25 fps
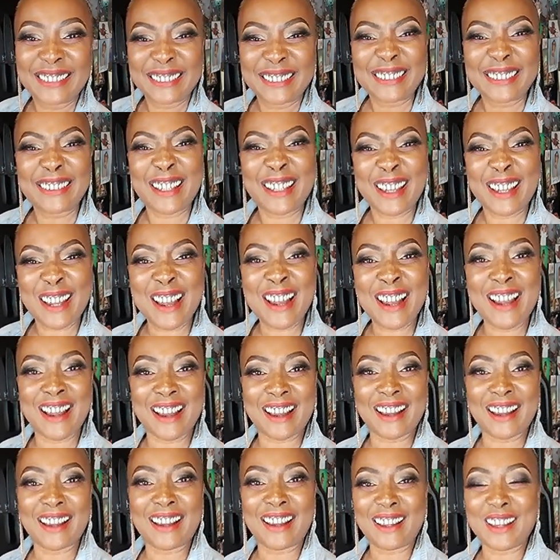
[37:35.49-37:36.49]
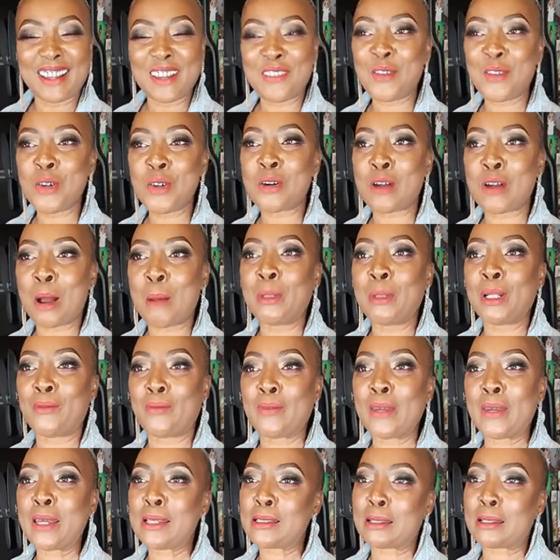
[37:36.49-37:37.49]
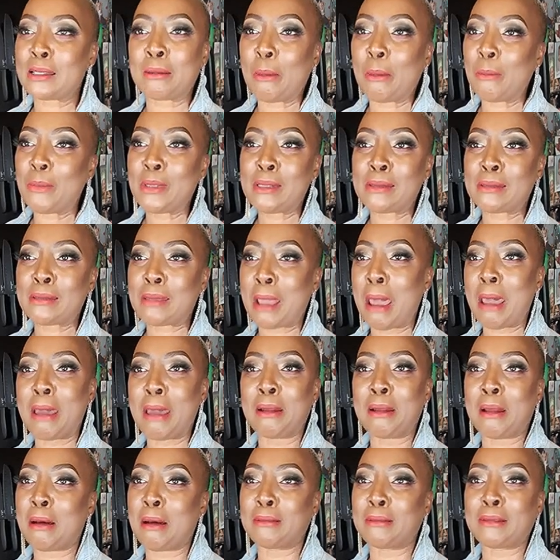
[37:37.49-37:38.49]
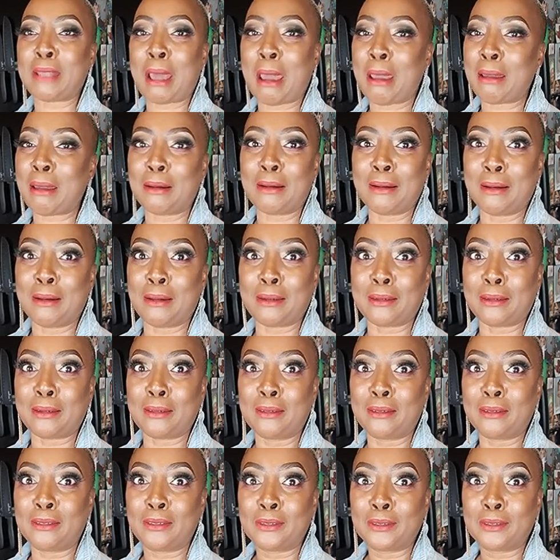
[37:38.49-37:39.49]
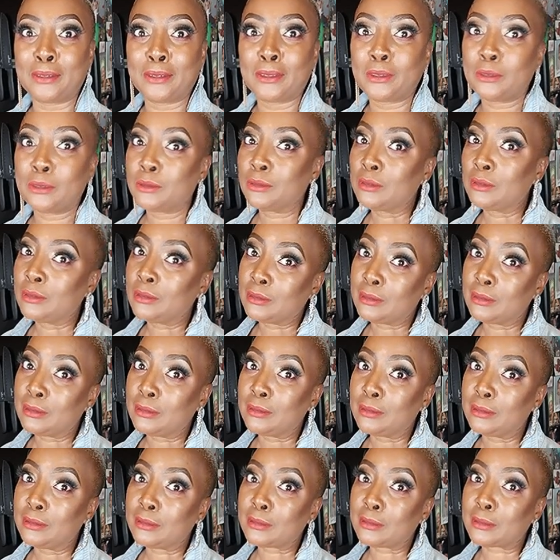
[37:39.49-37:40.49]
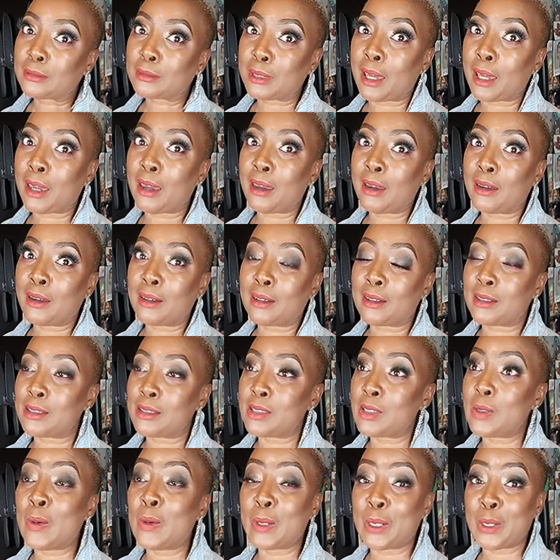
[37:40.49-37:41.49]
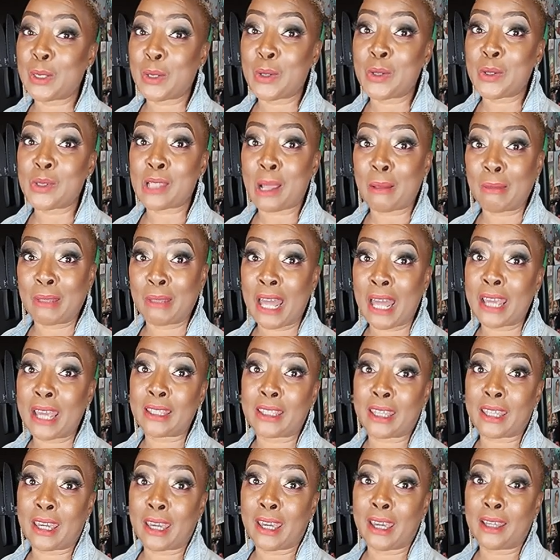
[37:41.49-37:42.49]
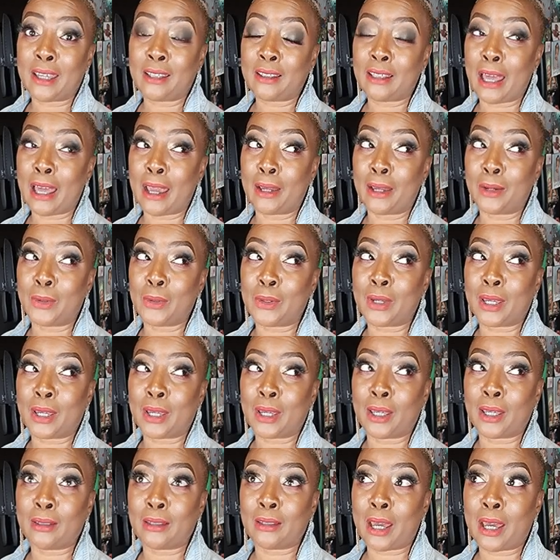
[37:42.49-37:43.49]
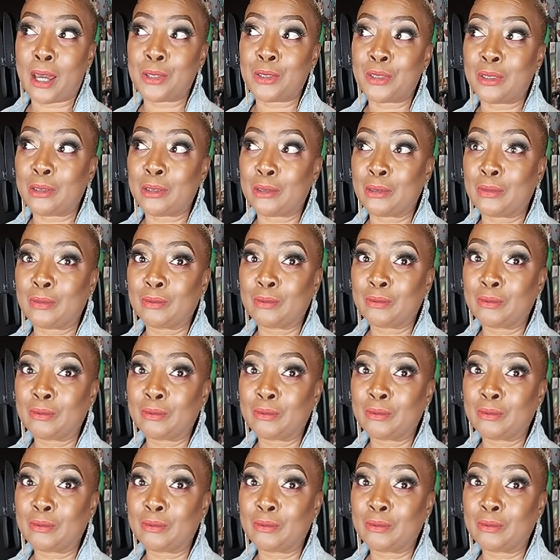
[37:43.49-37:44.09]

Yeah, if you coming to visit, don't be staying all day, honey. Okay, because Lord knows I'm like that. Like, okay, now you,